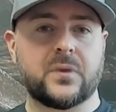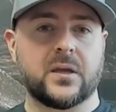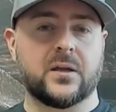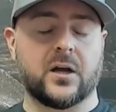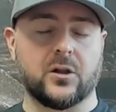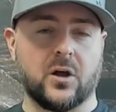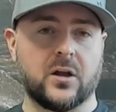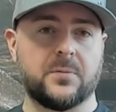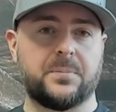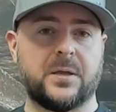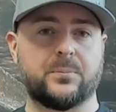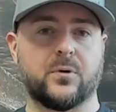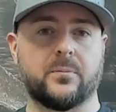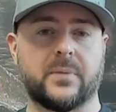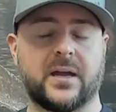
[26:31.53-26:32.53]
A lot of
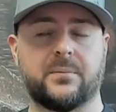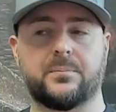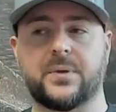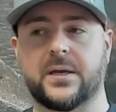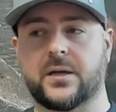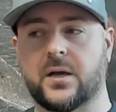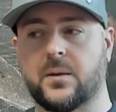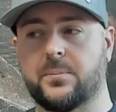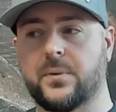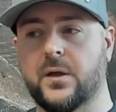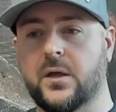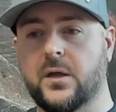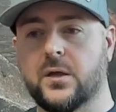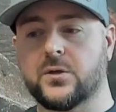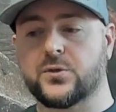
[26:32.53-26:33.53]
people might pick up
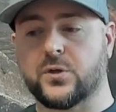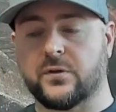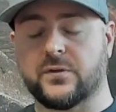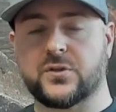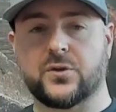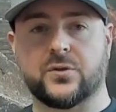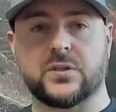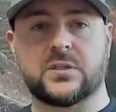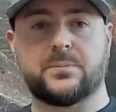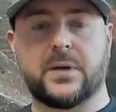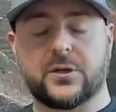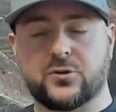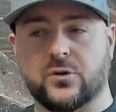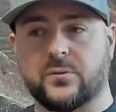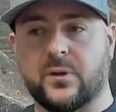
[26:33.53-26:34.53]
sort of a certain
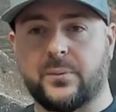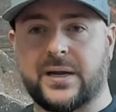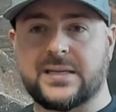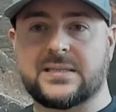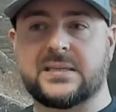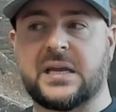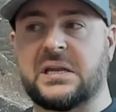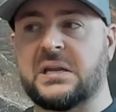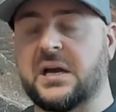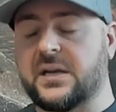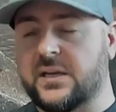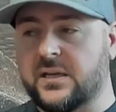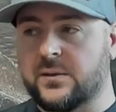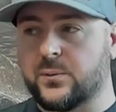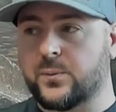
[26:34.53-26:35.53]
spectrum. They might say
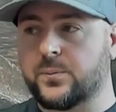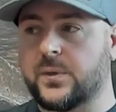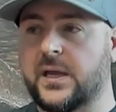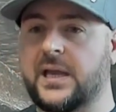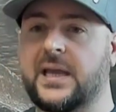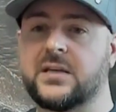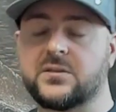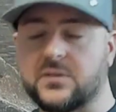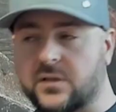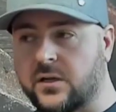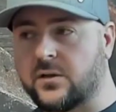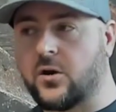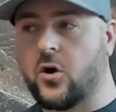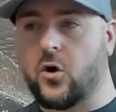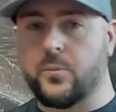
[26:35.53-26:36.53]
nutty,
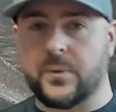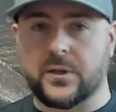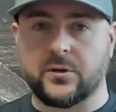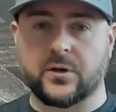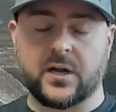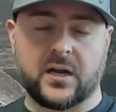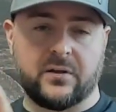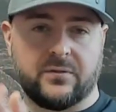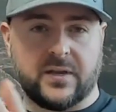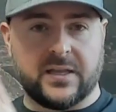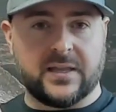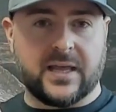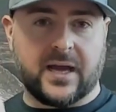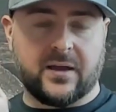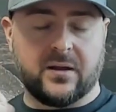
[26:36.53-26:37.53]
hazelnut, almond. They're kind of in
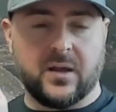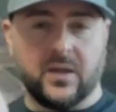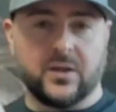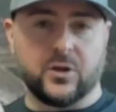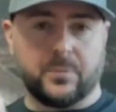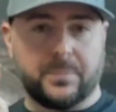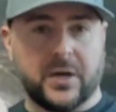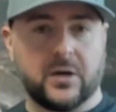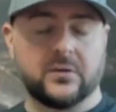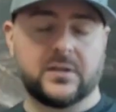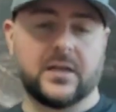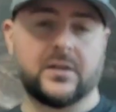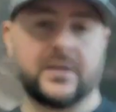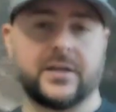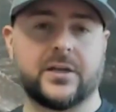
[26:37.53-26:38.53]
that, they're
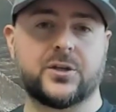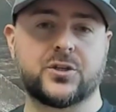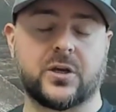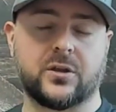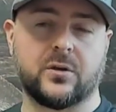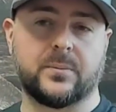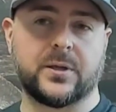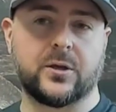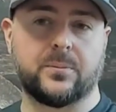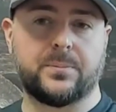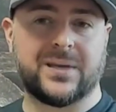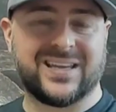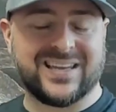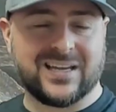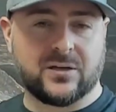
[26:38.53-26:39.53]
paralleling each other, but they're
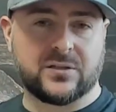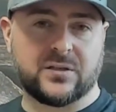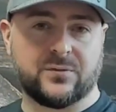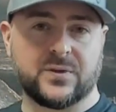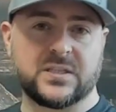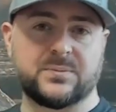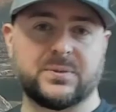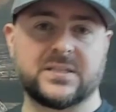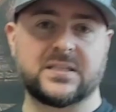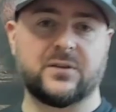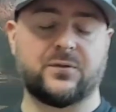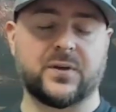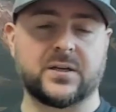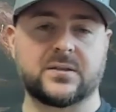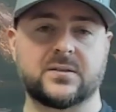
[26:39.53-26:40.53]
picking out different
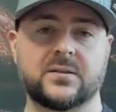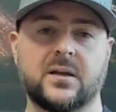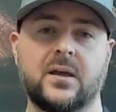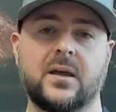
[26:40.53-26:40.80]
specifics.